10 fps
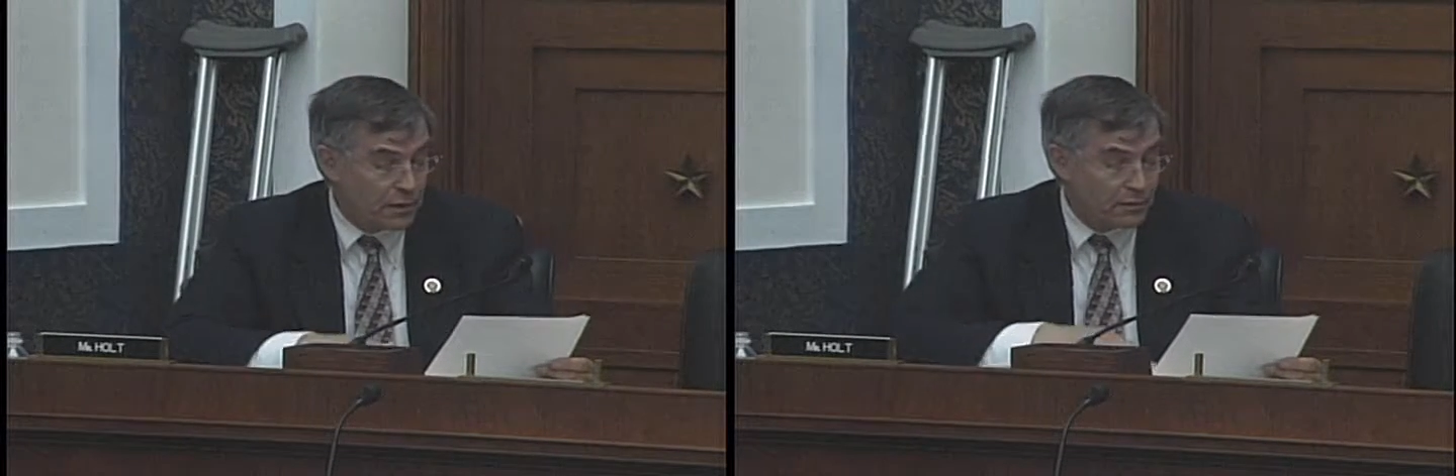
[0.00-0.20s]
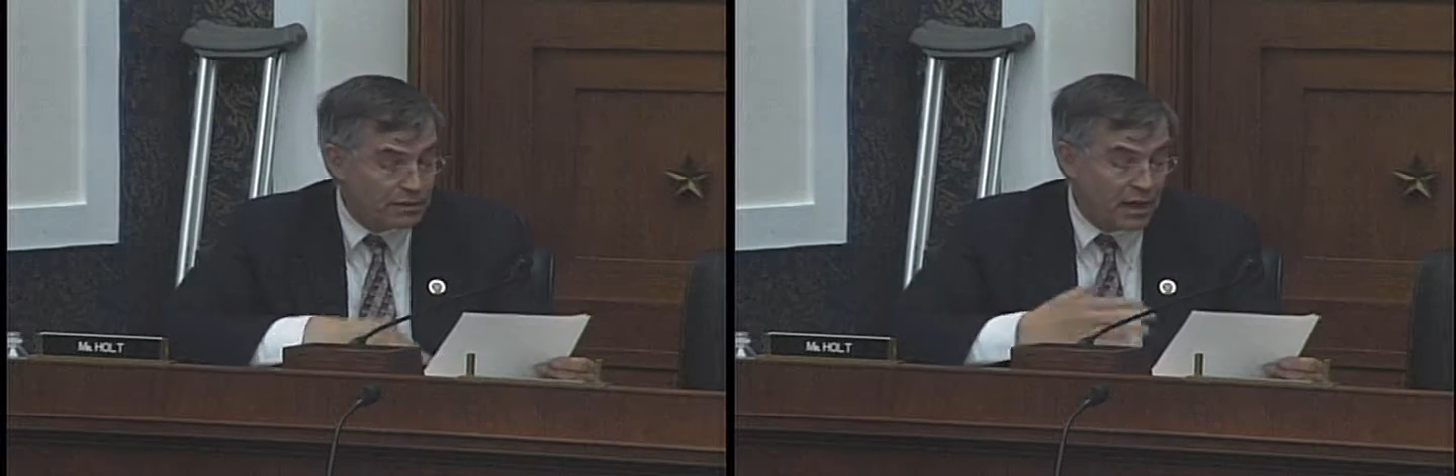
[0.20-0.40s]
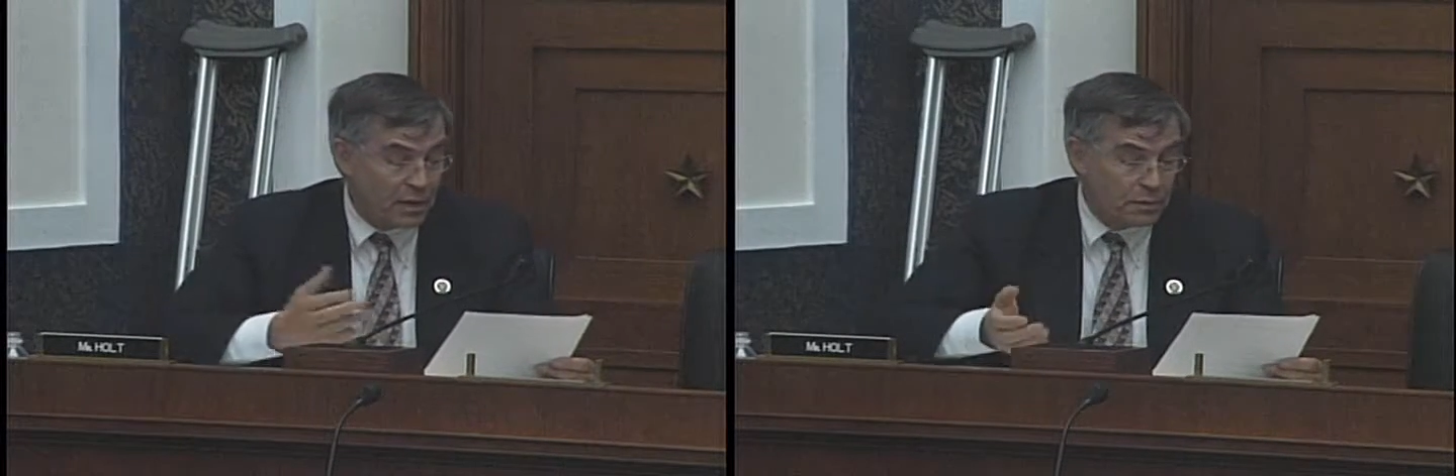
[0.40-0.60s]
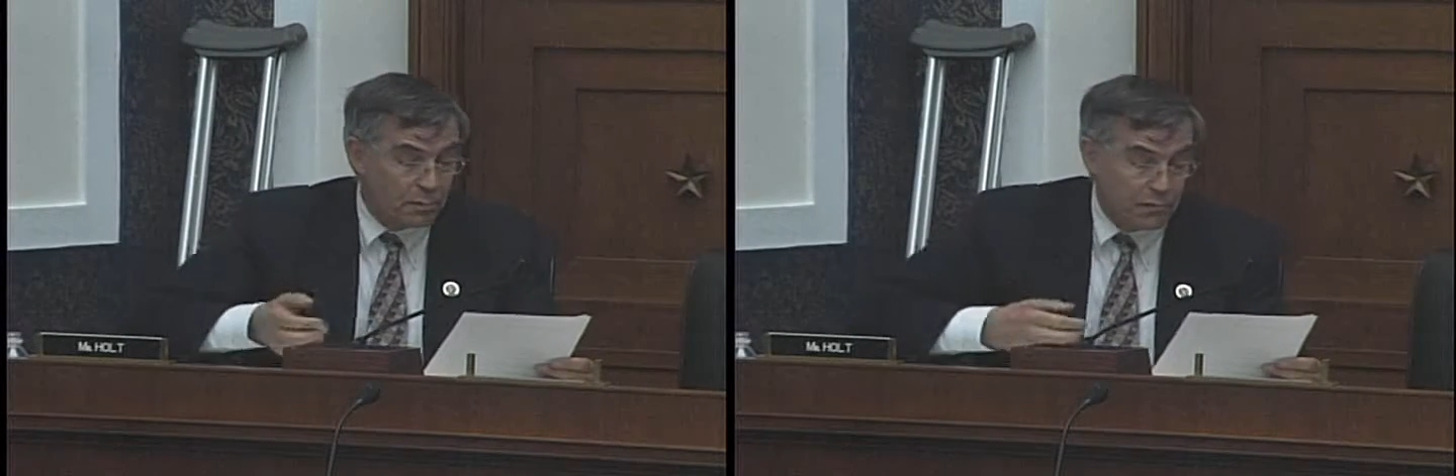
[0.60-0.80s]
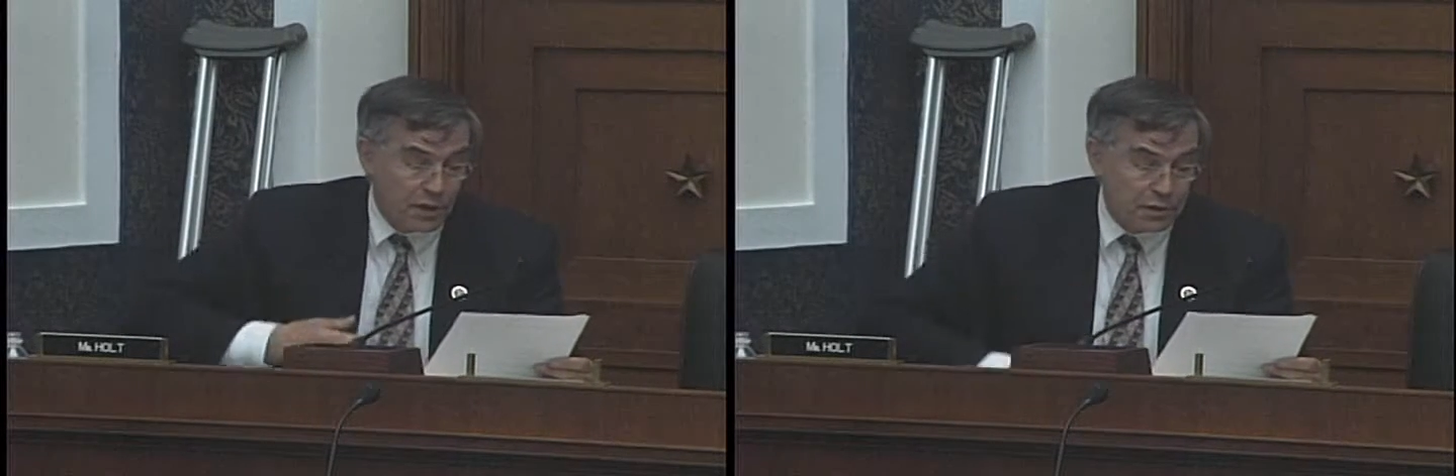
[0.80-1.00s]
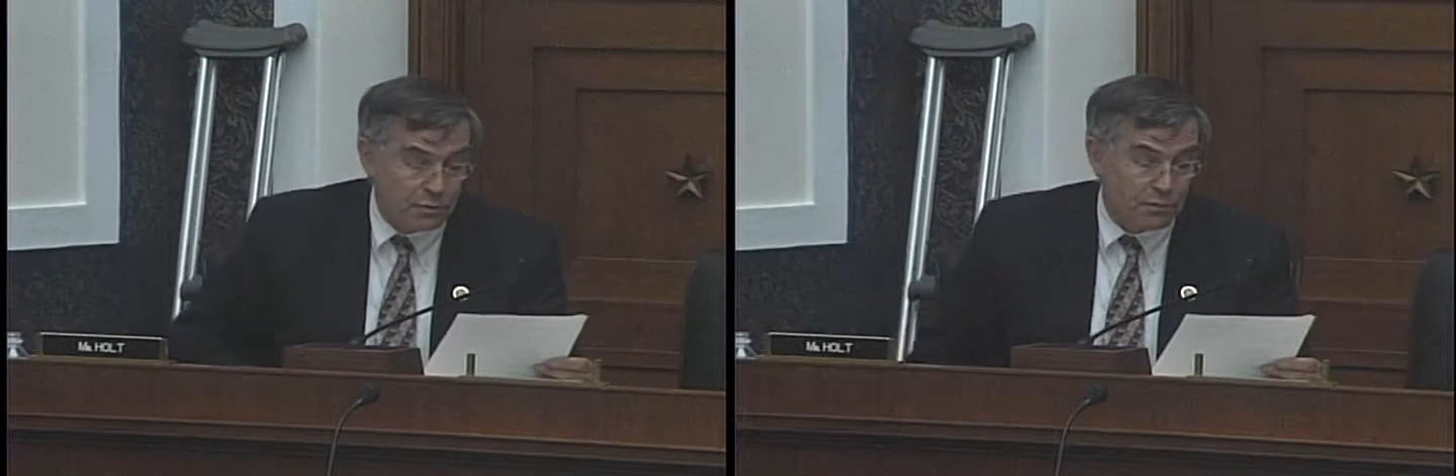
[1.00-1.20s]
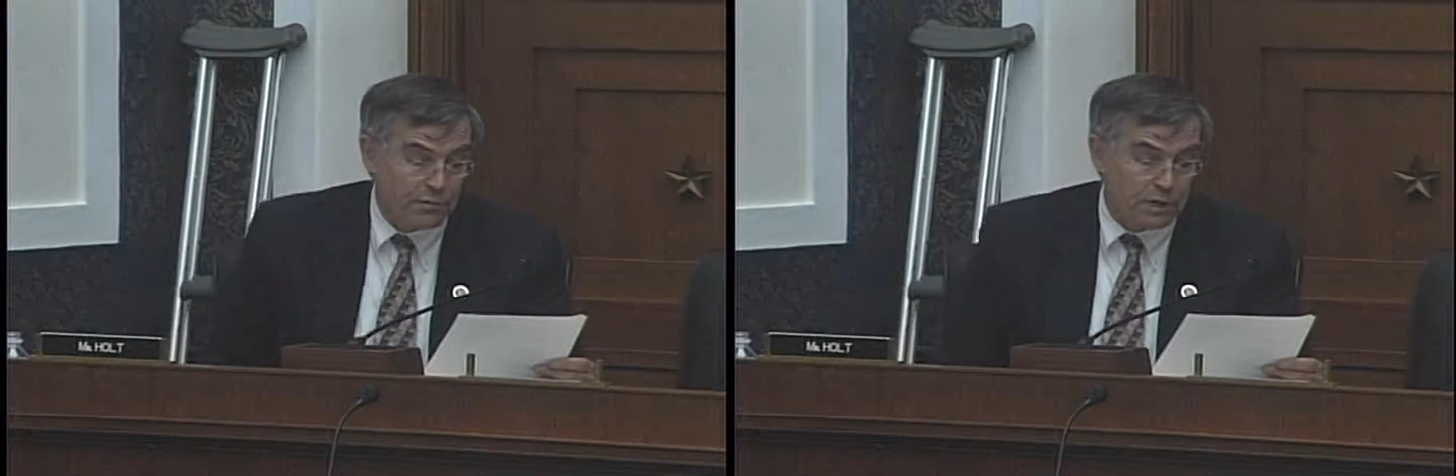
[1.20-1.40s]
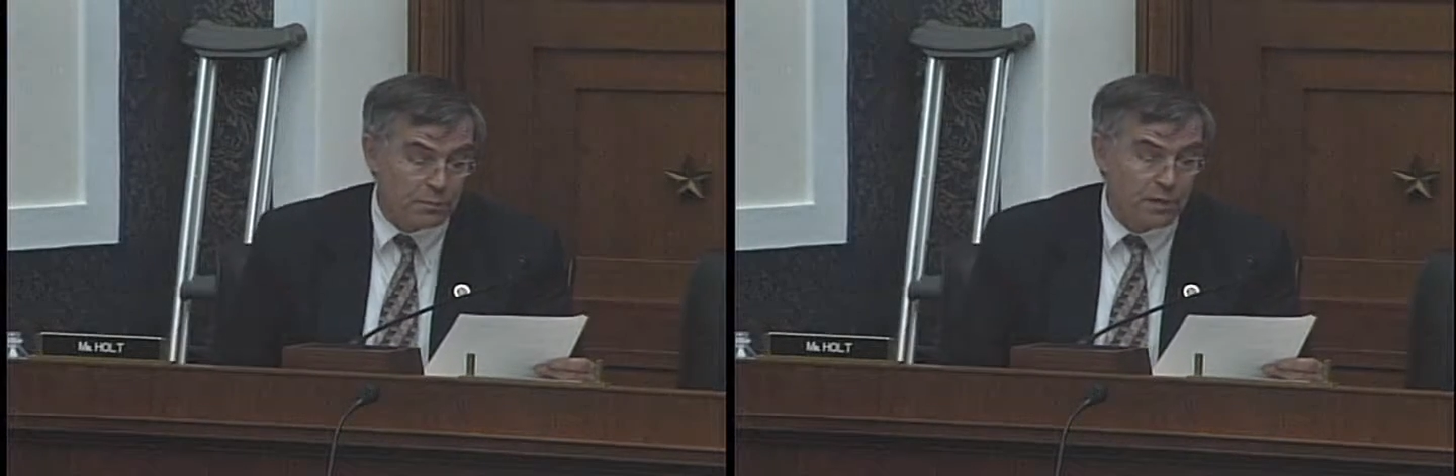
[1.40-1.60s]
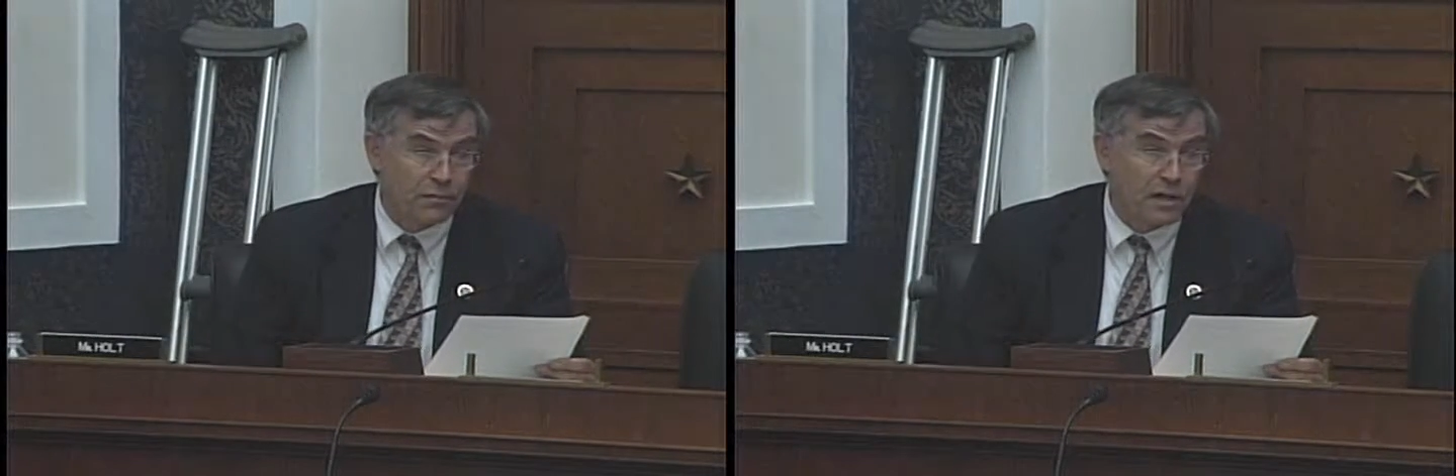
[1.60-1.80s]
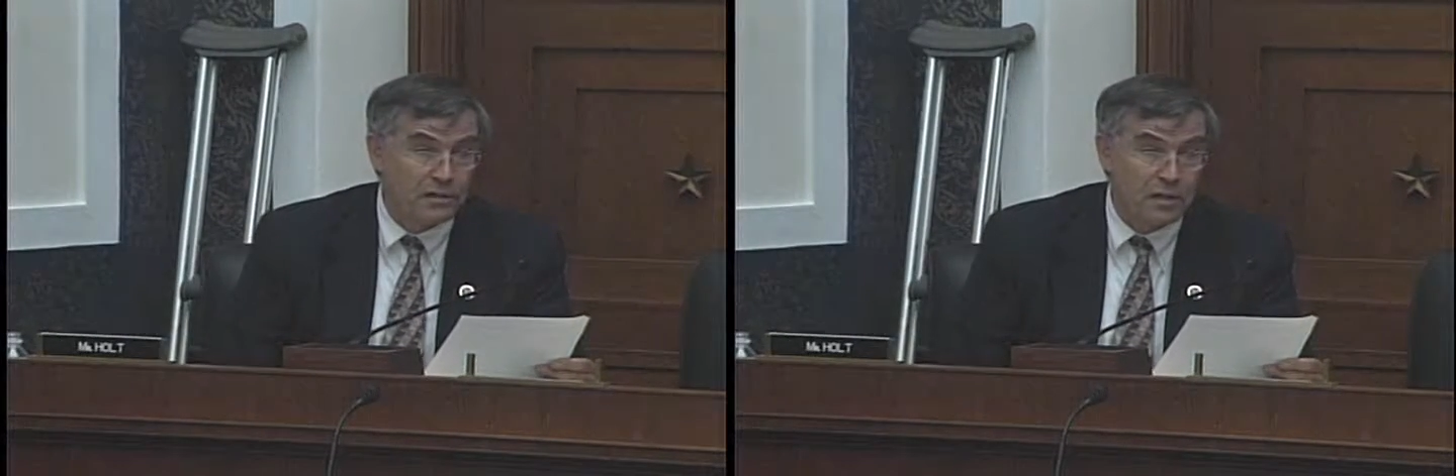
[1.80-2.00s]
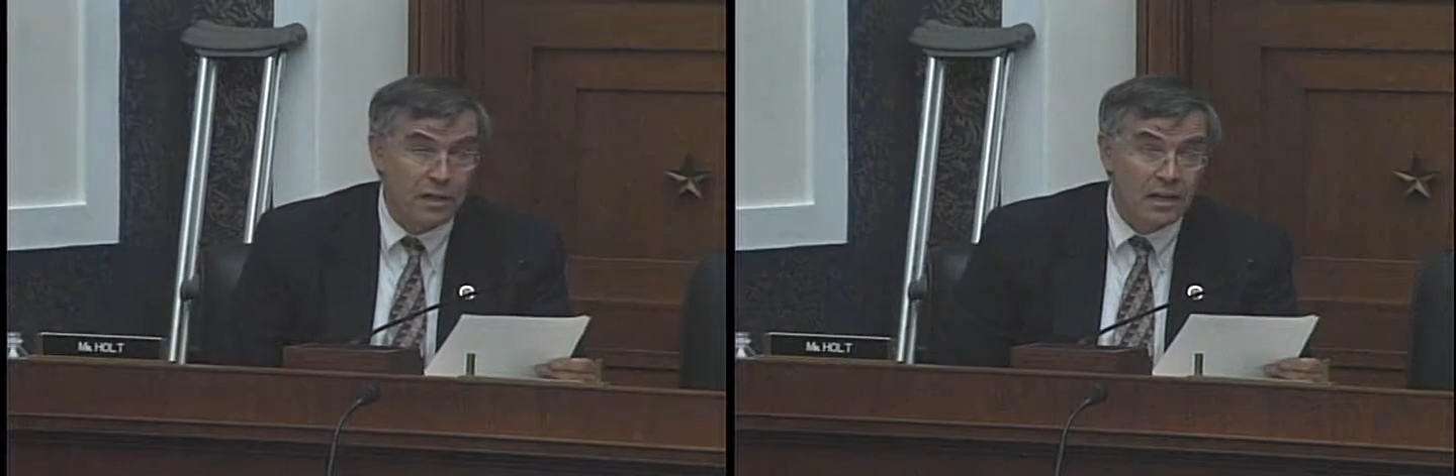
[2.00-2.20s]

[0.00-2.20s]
of sound professional investment advice,